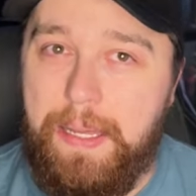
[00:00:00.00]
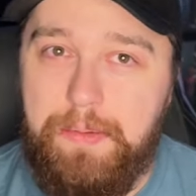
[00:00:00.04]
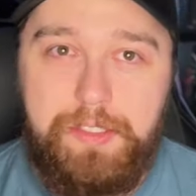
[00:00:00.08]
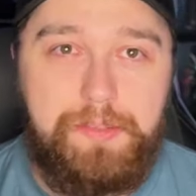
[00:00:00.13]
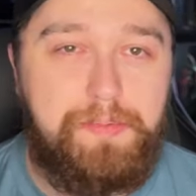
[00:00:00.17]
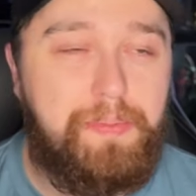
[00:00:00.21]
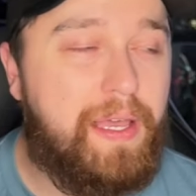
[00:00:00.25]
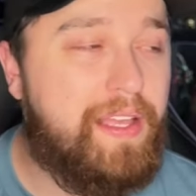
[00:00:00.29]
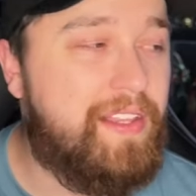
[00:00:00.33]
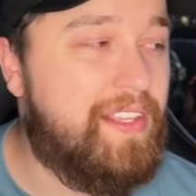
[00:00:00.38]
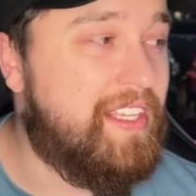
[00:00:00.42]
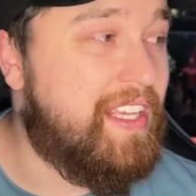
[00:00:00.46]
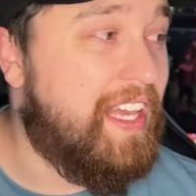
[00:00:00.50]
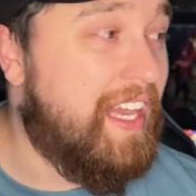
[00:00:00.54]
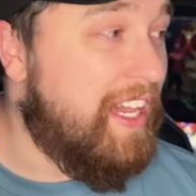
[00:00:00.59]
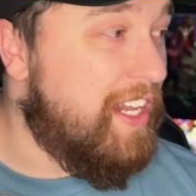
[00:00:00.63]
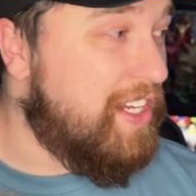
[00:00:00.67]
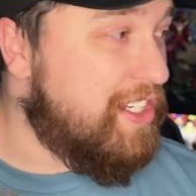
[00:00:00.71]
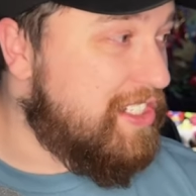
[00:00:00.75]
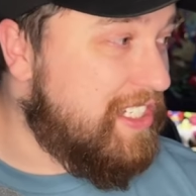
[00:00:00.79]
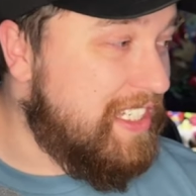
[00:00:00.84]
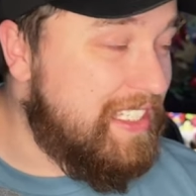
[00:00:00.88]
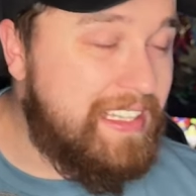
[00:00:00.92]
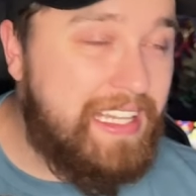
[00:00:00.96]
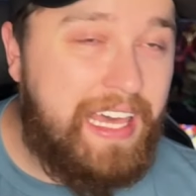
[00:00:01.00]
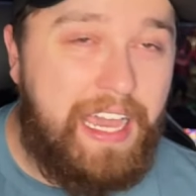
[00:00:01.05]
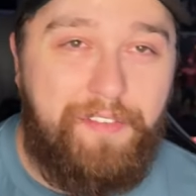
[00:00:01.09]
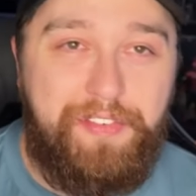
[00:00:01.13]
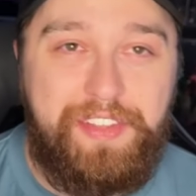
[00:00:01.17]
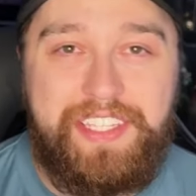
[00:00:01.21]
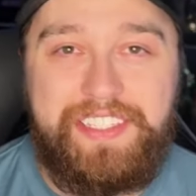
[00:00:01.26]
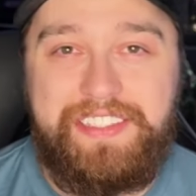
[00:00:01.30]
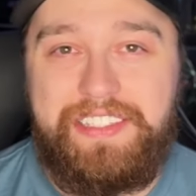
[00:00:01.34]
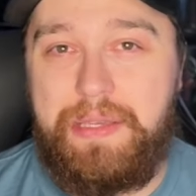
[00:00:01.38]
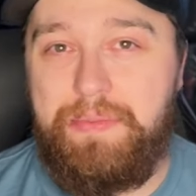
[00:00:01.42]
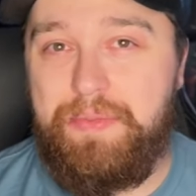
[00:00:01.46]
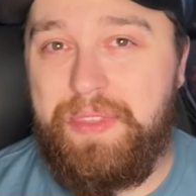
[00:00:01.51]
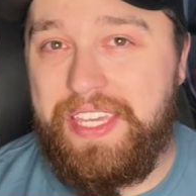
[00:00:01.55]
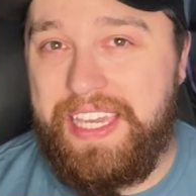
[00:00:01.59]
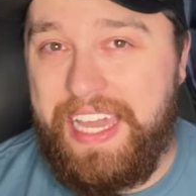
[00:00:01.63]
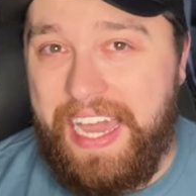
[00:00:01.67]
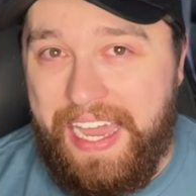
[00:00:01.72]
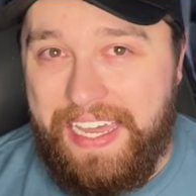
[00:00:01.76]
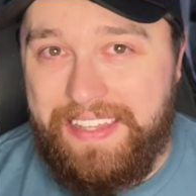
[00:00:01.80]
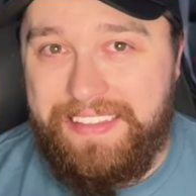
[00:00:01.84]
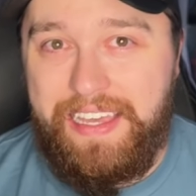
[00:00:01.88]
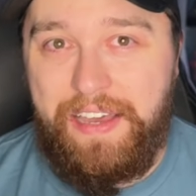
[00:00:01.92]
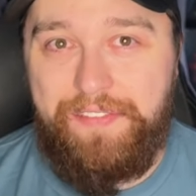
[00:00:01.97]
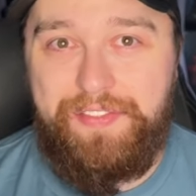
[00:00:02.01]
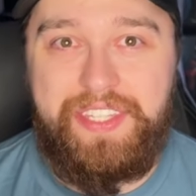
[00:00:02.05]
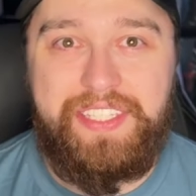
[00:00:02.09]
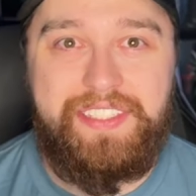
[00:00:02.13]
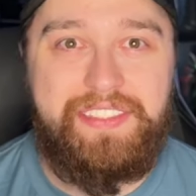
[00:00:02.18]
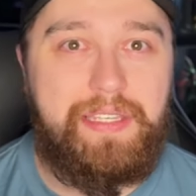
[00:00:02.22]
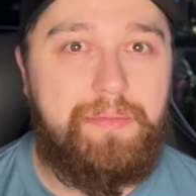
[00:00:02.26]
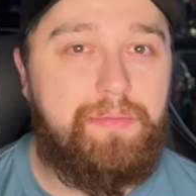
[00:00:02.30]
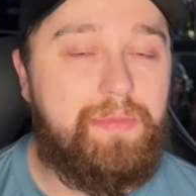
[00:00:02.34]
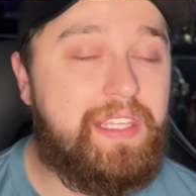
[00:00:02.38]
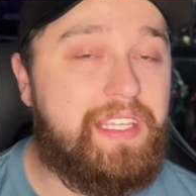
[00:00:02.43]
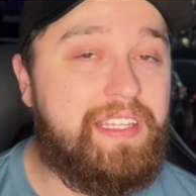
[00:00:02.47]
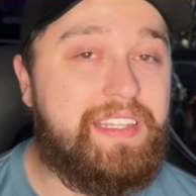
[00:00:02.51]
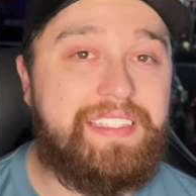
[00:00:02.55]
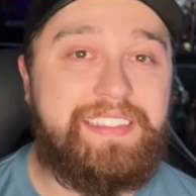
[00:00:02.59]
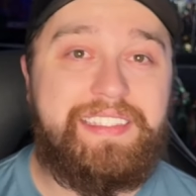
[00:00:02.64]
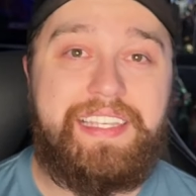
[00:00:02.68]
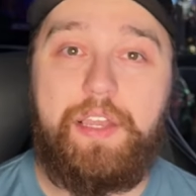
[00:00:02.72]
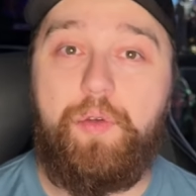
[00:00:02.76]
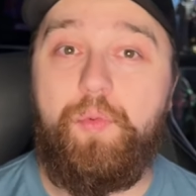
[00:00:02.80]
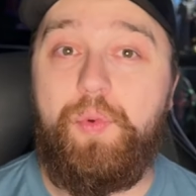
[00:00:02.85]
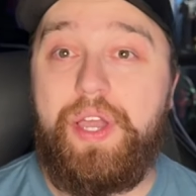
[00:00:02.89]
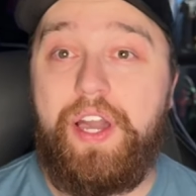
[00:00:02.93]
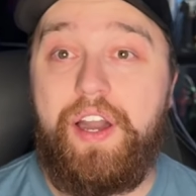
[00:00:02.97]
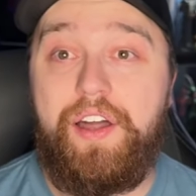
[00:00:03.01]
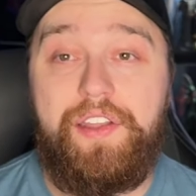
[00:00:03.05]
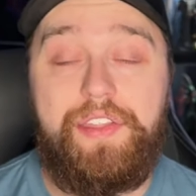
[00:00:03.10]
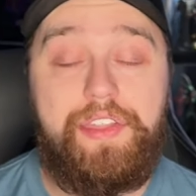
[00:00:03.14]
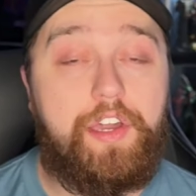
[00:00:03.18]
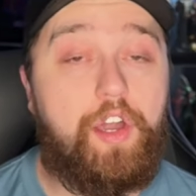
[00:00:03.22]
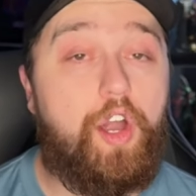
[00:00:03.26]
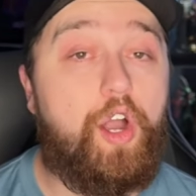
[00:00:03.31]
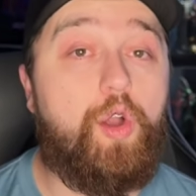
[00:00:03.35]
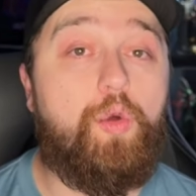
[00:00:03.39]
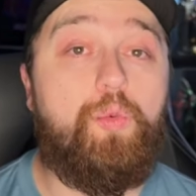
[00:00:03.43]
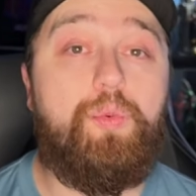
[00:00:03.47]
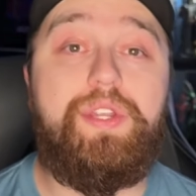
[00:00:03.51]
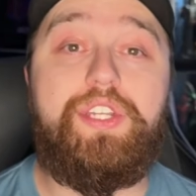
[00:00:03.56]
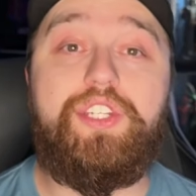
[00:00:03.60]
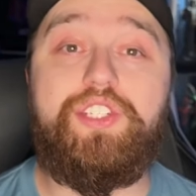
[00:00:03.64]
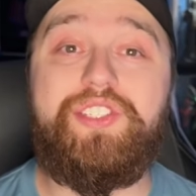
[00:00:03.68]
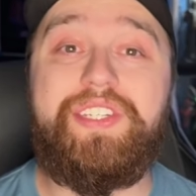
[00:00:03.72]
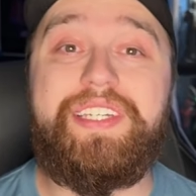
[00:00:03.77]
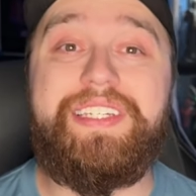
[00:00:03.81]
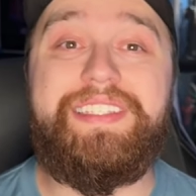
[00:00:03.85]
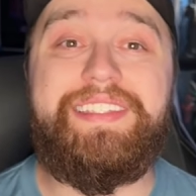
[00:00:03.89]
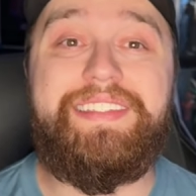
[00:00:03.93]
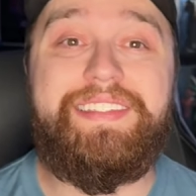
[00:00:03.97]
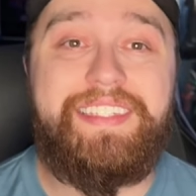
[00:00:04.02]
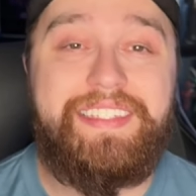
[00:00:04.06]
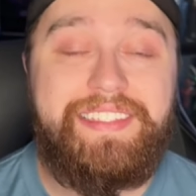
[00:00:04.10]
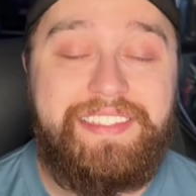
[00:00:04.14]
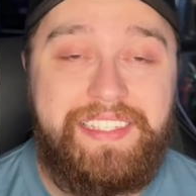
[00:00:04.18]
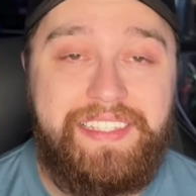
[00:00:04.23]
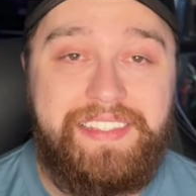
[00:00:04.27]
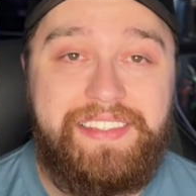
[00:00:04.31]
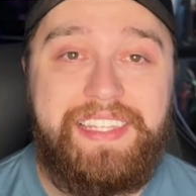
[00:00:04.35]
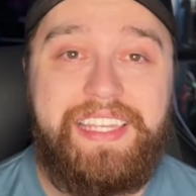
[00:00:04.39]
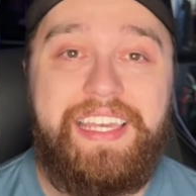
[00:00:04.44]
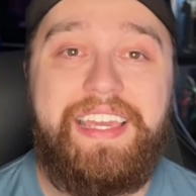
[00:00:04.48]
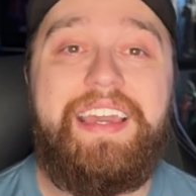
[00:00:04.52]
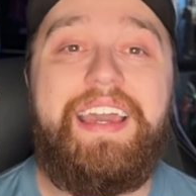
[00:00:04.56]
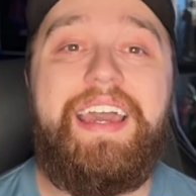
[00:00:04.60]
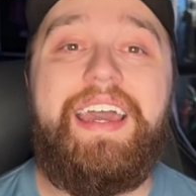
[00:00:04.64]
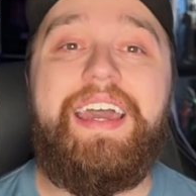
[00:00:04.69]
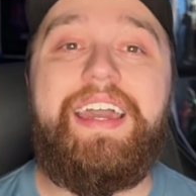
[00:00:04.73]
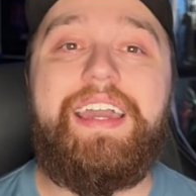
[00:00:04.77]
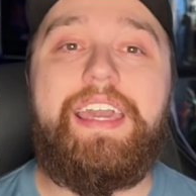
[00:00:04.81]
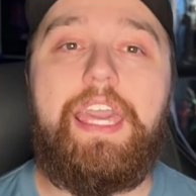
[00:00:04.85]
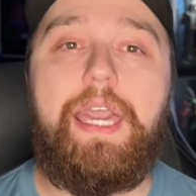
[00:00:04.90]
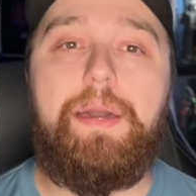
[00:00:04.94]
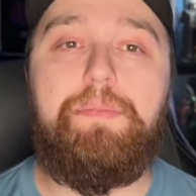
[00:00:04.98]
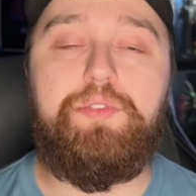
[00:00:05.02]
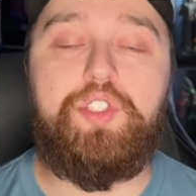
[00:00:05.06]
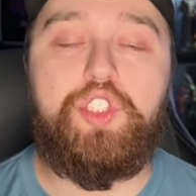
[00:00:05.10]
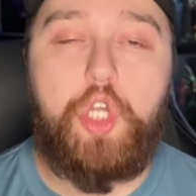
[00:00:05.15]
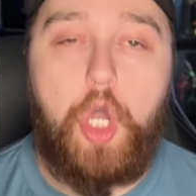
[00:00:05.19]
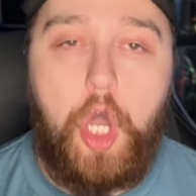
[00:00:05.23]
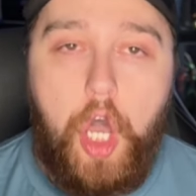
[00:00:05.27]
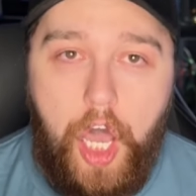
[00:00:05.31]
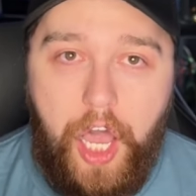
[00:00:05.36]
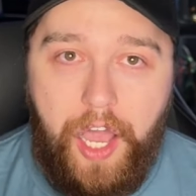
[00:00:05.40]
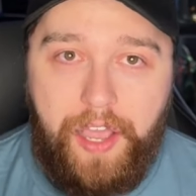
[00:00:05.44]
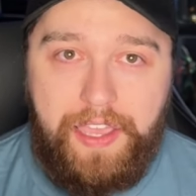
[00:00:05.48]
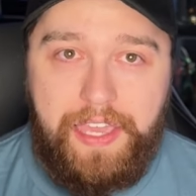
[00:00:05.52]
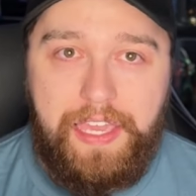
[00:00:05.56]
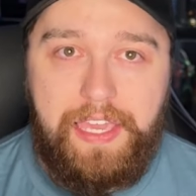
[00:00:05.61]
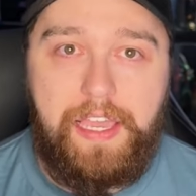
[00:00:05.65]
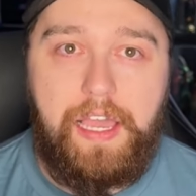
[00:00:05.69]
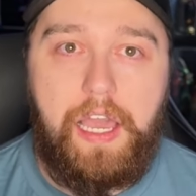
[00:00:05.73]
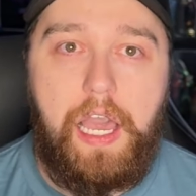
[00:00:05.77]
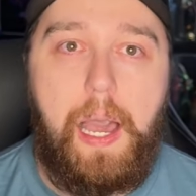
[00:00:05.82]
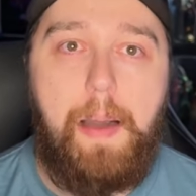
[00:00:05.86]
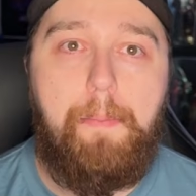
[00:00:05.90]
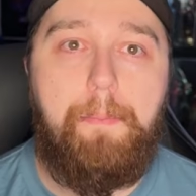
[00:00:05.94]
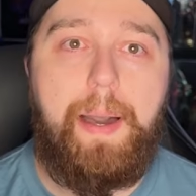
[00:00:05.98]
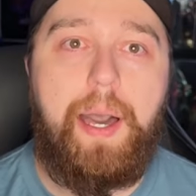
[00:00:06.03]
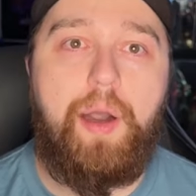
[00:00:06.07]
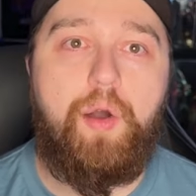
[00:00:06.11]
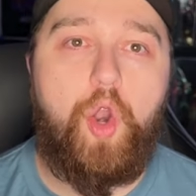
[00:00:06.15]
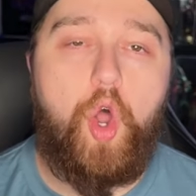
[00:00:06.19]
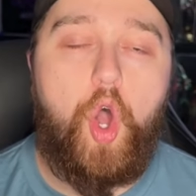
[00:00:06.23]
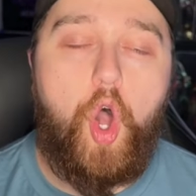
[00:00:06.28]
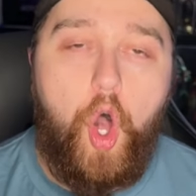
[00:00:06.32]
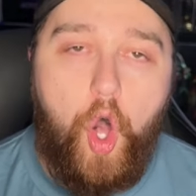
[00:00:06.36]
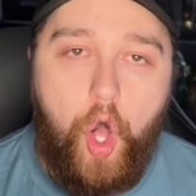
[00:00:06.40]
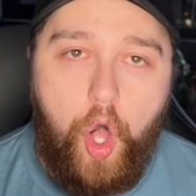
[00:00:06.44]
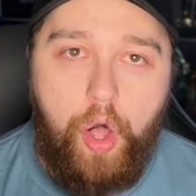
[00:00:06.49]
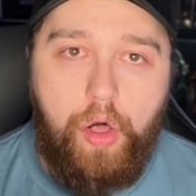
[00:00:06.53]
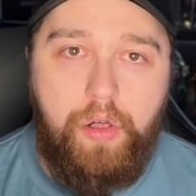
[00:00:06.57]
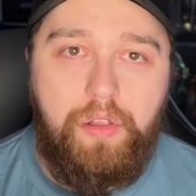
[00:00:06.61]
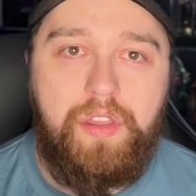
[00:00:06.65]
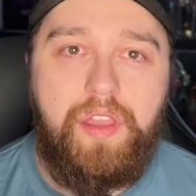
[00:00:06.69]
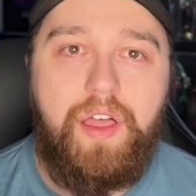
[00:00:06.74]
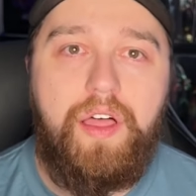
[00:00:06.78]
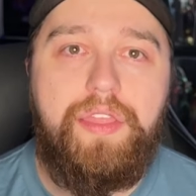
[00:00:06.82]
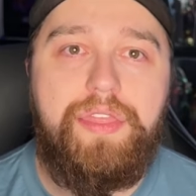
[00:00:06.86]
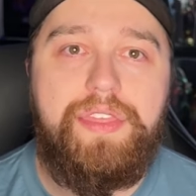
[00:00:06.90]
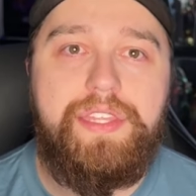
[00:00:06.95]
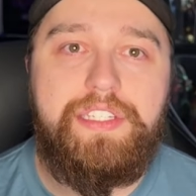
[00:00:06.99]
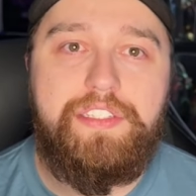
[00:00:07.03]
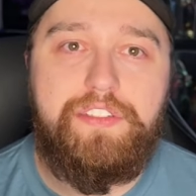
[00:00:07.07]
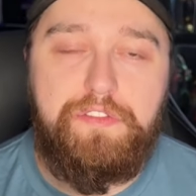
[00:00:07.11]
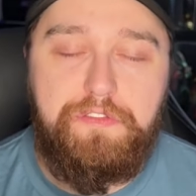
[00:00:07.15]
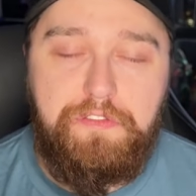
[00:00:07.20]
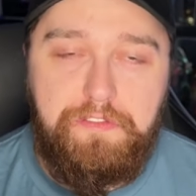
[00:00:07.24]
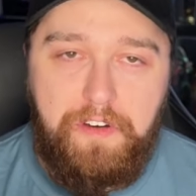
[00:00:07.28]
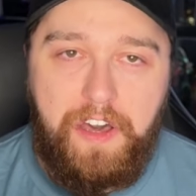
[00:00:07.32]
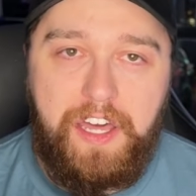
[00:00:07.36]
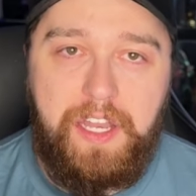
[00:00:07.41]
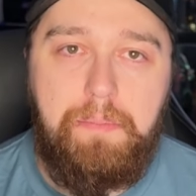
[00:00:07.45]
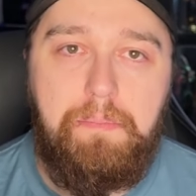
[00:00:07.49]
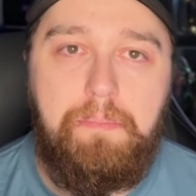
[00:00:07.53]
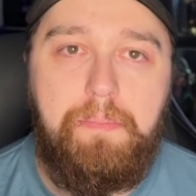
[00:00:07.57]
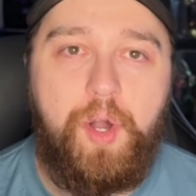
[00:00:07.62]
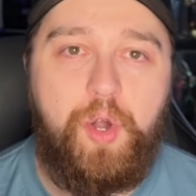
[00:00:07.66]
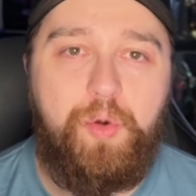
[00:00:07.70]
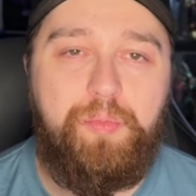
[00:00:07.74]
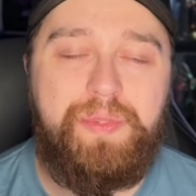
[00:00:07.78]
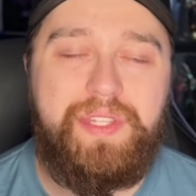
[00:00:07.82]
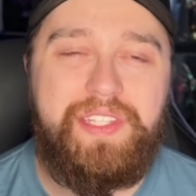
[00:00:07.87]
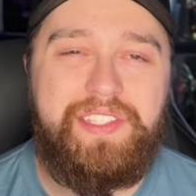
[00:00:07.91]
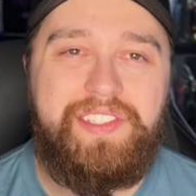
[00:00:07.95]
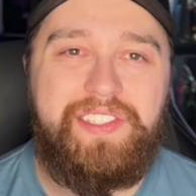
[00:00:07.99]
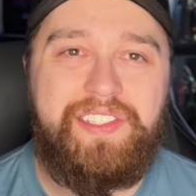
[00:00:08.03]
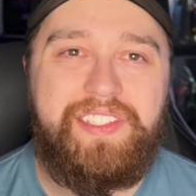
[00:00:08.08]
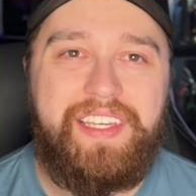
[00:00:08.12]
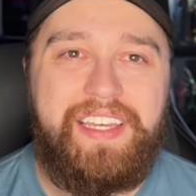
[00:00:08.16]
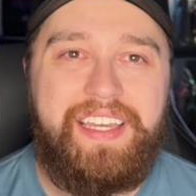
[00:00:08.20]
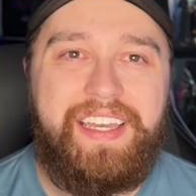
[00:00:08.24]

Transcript: smiling. She'd laugh at the same thing, I'd laugh at the same thing. And the second we got in the car, we just consistently kept talking about all these fun moments.